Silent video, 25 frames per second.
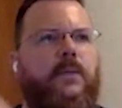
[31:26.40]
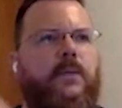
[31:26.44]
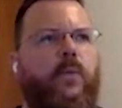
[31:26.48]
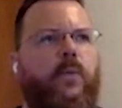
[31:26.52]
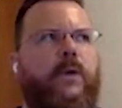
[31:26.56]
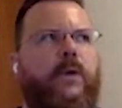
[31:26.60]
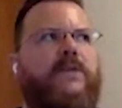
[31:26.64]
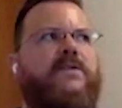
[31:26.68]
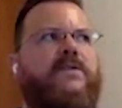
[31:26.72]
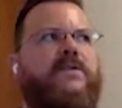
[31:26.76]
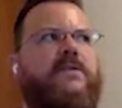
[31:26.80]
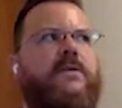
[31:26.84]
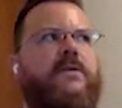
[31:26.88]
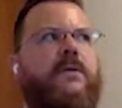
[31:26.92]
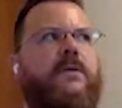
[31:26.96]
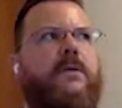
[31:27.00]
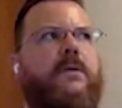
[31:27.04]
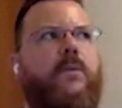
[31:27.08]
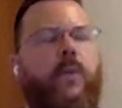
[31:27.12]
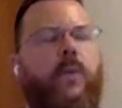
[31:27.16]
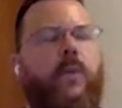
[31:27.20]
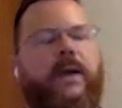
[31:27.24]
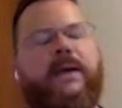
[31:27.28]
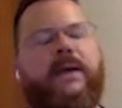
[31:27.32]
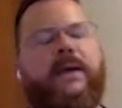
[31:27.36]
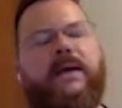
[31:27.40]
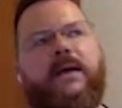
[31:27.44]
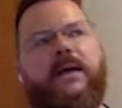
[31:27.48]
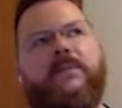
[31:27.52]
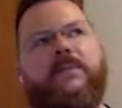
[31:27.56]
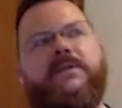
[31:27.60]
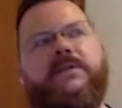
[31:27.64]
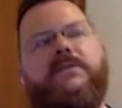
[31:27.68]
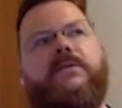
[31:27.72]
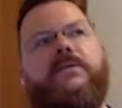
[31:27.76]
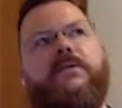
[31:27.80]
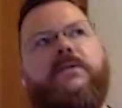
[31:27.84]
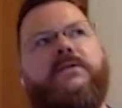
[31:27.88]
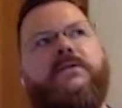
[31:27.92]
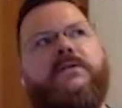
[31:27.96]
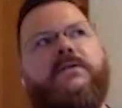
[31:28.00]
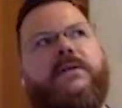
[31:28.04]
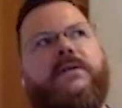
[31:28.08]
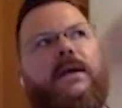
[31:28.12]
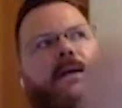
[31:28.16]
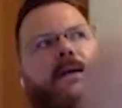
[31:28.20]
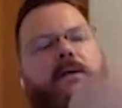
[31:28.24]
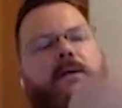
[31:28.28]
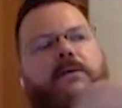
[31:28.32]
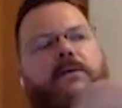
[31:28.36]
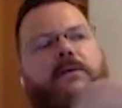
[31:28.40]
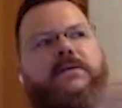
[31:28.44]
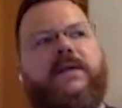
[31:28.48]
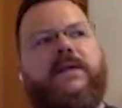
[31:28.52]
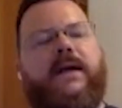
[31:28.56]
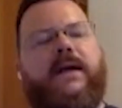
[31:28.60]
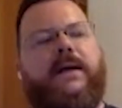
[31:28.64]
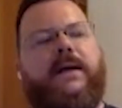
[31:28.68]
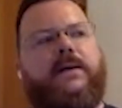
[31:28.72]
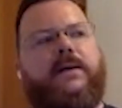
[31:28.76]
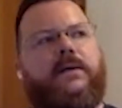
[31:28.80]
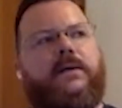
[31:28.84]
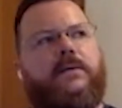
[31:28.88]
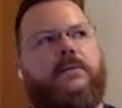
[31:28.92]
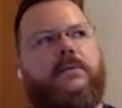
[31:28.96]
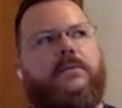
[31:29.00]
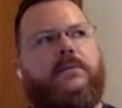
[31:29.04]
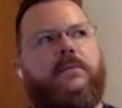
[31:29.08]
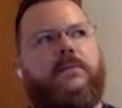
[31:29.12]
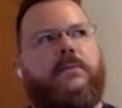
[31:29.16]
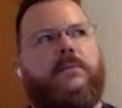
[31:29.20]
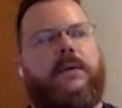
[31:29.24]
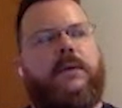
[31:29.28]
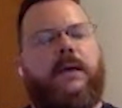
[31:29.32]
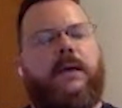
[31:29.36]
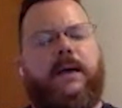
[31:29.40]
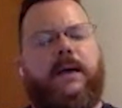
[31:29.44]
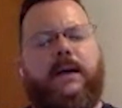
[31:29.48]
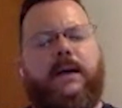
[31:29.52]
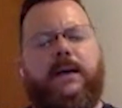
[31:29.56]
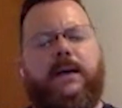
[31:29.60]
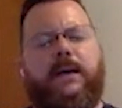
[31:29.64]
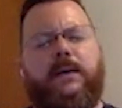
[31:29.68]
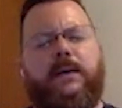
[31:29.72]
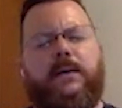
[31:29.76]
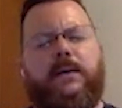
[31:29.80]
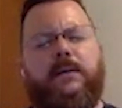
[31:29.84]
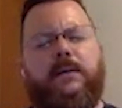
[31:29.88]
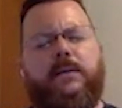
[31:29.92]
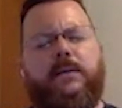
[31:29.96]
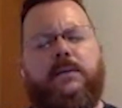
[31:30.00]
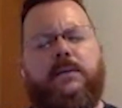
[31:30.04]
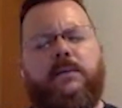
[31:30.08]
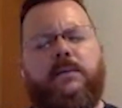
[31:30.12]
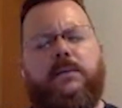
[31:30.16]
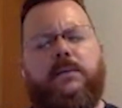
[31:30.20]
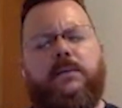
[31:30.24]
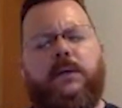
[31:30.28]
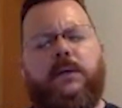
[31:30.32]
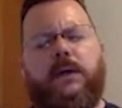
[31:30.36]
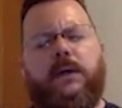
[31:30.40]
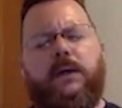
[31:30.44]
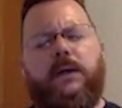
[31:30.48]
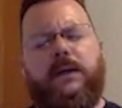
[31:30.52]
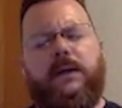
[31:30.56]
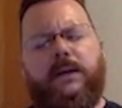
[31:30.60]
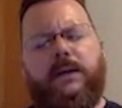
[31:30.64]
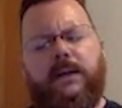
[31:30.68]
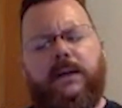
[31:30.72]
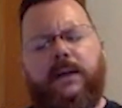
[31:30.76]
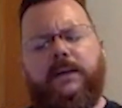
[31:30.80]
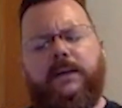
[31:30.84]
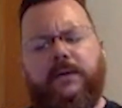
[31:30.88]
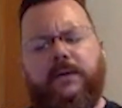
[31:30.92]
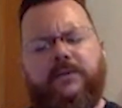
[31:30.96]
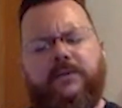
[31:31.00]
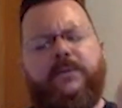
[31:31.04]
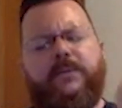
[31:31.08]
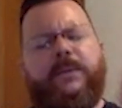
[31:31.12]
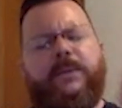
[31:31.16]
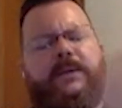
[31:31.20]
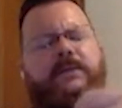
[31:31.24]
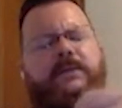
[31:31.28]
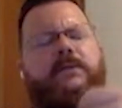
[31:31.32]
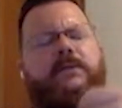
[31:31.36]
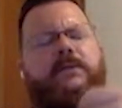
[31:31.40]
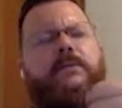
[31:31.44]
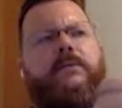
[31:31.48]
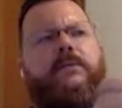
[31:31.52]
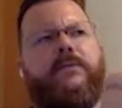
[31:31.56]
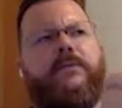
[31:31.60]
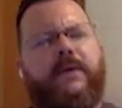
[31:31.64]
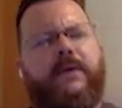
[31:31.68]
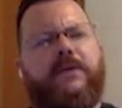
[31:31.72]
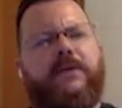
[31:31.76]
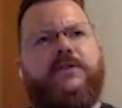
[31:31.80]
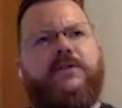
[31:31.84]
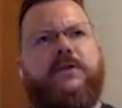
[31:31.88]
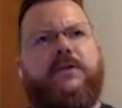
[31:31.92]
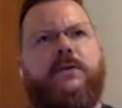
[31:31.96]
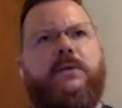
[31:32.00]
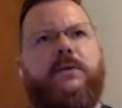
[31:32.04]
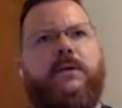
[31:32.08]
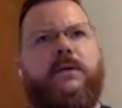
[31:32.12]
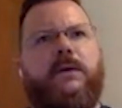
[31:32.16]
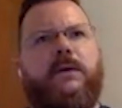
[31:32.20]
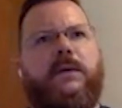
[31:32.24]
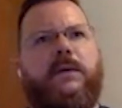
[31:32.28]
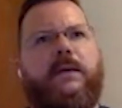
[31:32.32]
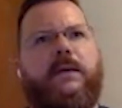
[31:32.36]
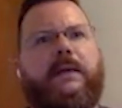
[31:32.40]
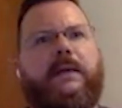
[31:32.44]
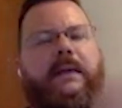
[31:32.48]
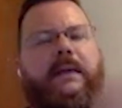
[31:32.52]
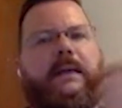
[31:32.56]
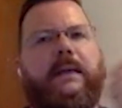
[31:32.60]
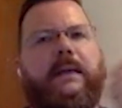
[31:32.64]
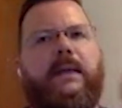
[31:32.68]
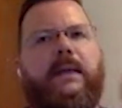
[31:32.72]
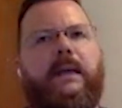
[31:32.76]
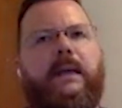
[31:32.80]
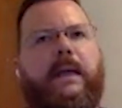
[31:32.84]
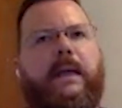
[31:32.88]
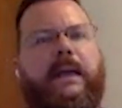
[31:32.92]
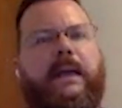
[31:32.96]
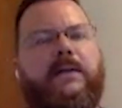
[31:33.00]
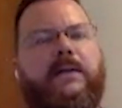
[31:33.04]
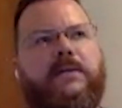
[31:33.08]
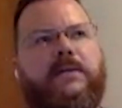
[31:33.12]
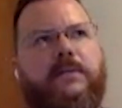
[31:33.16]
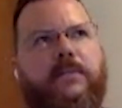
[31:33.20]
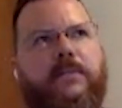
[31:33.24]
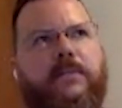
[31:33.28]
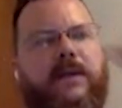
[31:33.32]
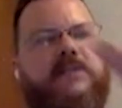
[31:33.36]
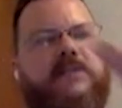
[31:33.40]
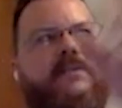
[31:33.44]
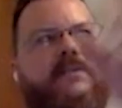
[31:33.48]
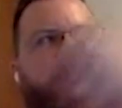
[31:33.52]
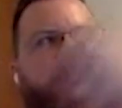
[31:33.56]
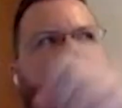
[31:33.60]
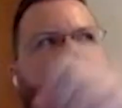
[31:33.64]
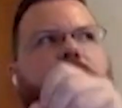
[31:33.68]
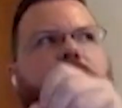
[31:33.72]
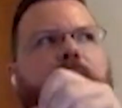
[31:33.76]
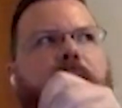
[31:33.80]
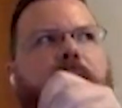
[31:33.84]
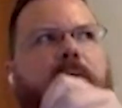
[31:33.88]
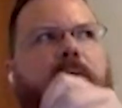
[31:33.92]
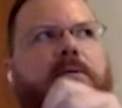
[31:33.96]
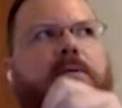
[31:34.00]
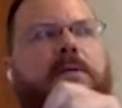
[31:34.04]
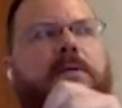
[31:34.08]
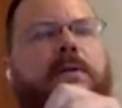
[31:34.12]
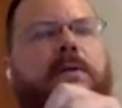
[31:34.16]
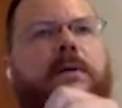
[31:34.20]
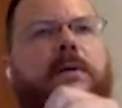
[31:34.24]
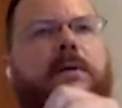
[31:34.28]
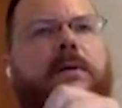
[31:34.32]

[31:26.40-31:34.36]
which when it comes across a no-stack, a no-split function, it makes a mental note